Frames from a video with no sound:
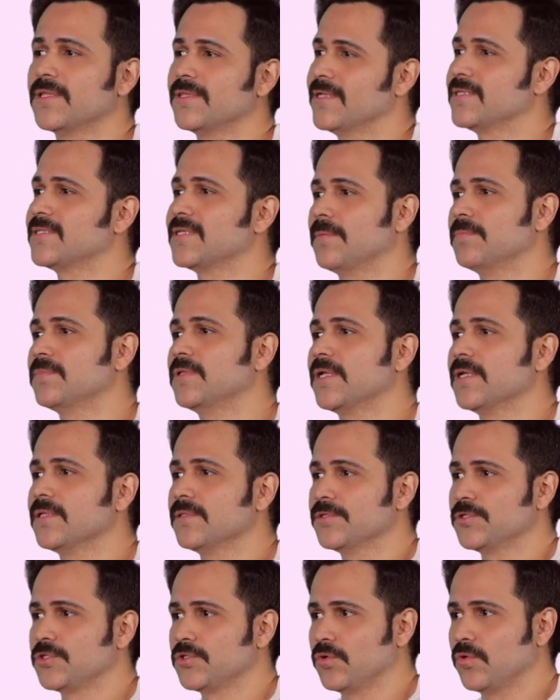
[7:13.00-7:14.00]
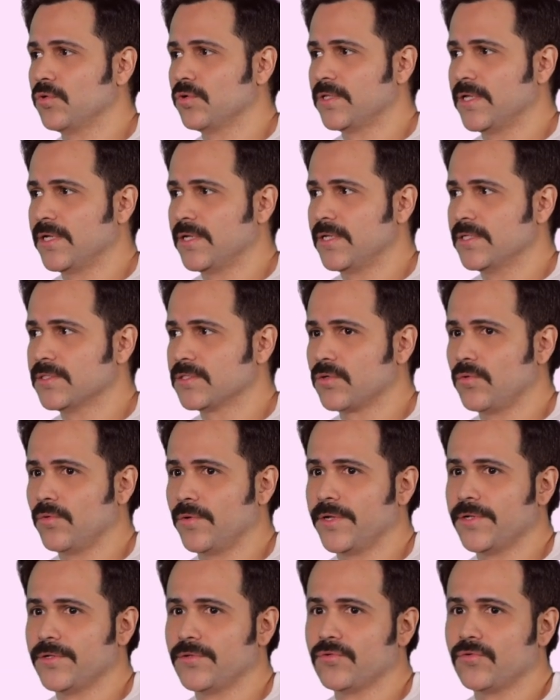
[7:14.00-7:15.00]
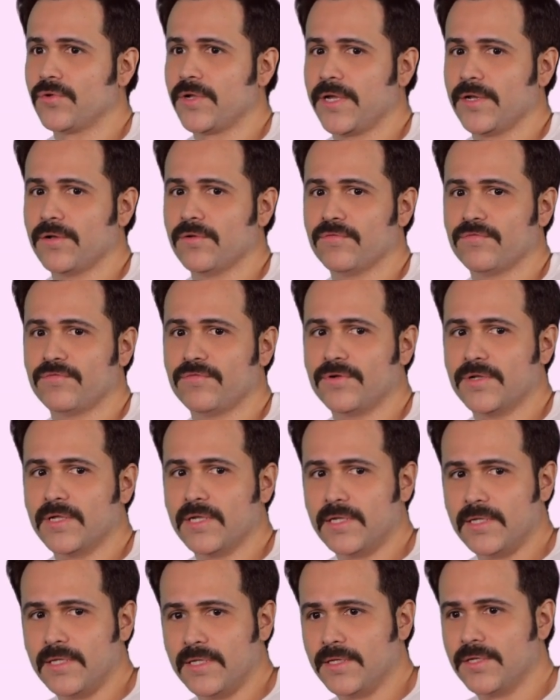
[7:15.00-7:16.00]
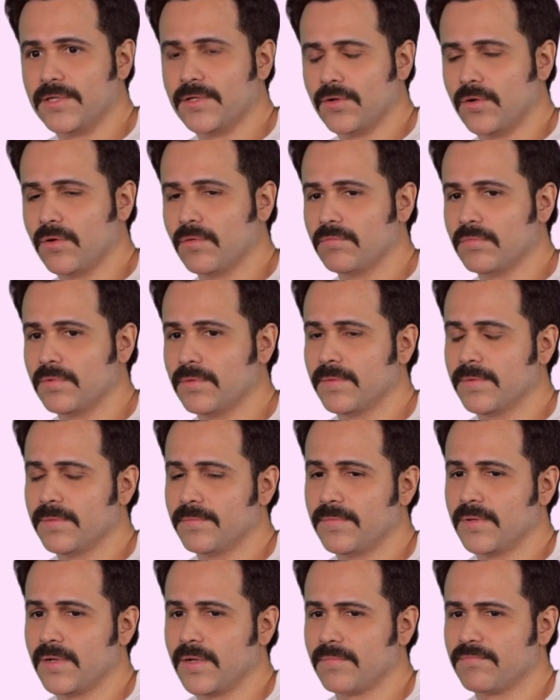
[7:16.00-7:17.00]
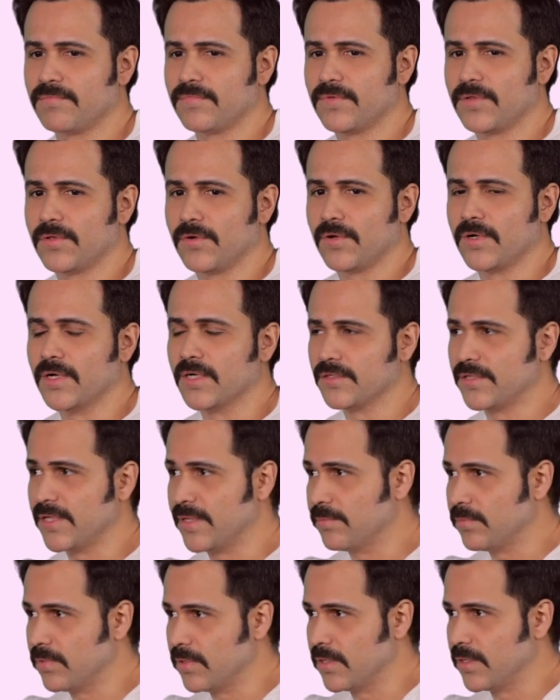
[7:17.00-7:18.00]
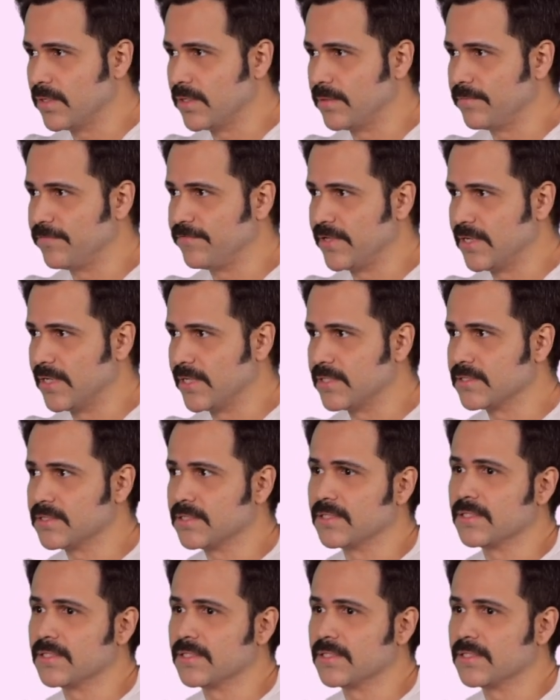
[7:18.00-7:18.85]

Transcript: that there's something in the show that is going to kind of really, you know, you know, hurt their um, feelings.